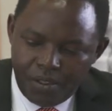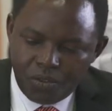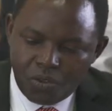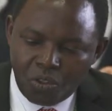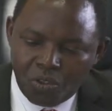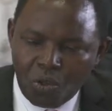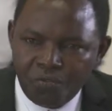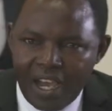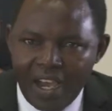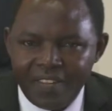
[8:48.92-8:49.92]
So
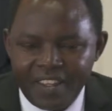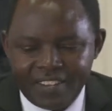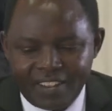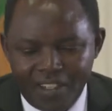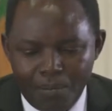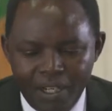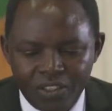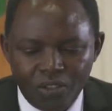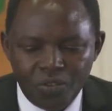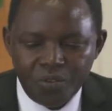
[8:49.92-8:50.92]
far, there's some
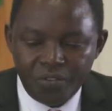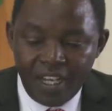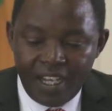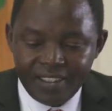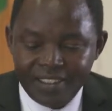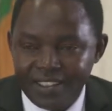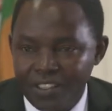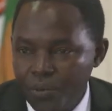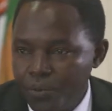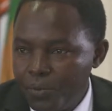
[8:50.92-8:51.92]
lessons we've learned
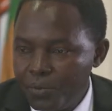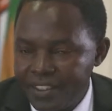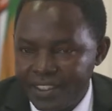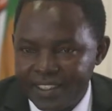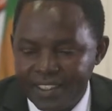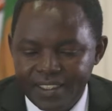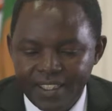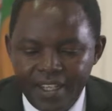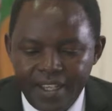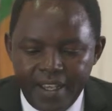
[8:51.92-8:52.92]
since we started,
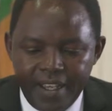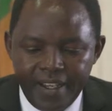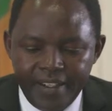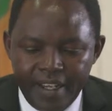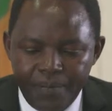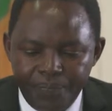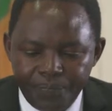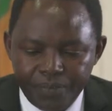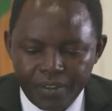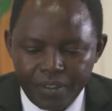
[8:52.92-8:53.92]
and
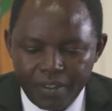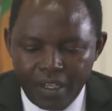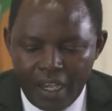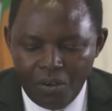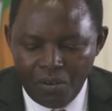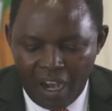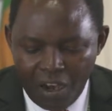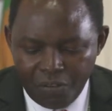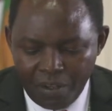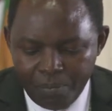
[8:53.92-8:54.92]
I
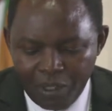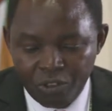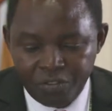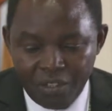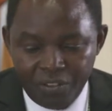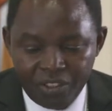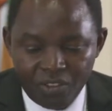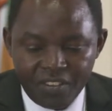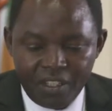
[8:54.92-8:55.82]
have about 5 lessons.